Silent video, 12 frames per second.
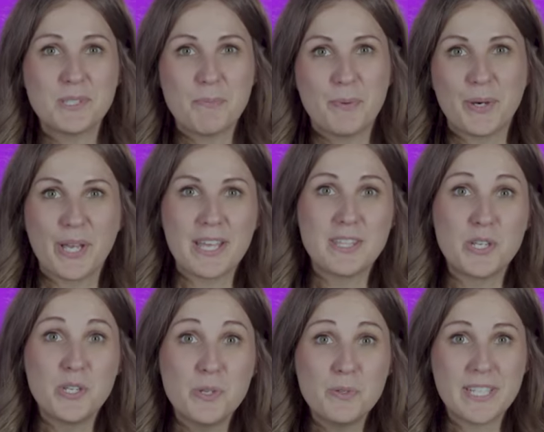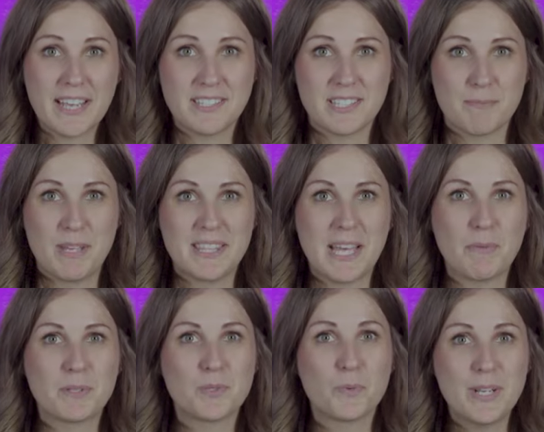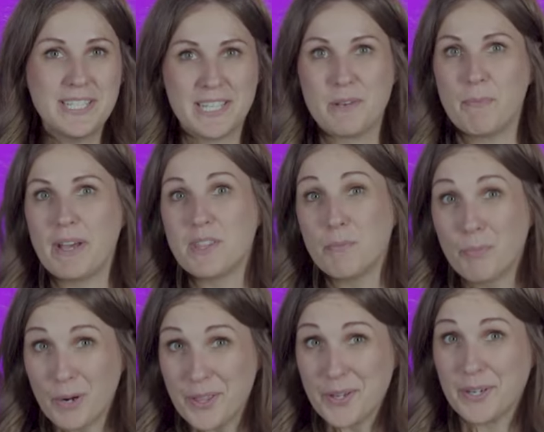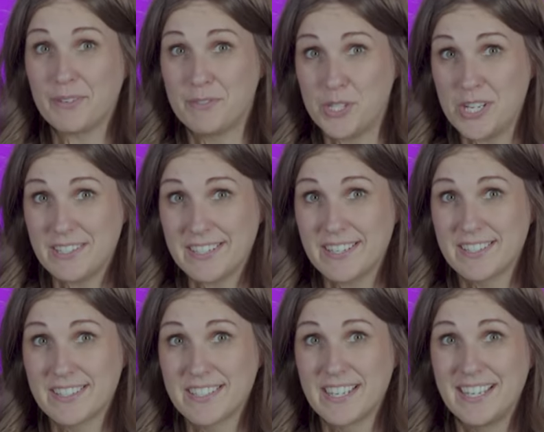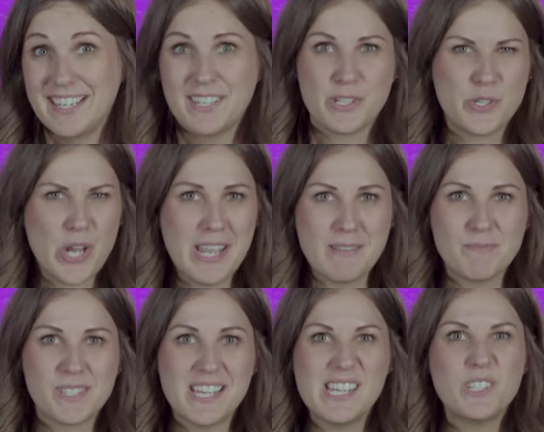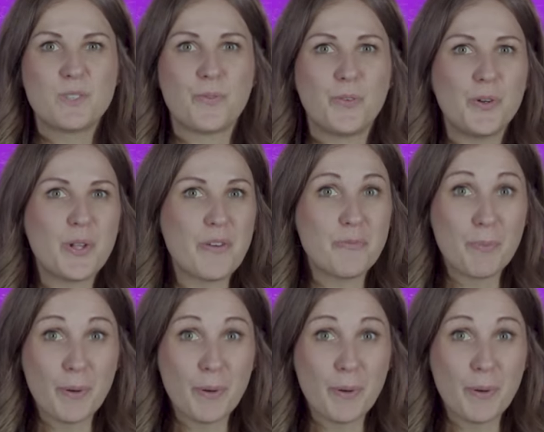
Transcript: is a book in the New Testament that was written by the brother of Jesus, James. It is full of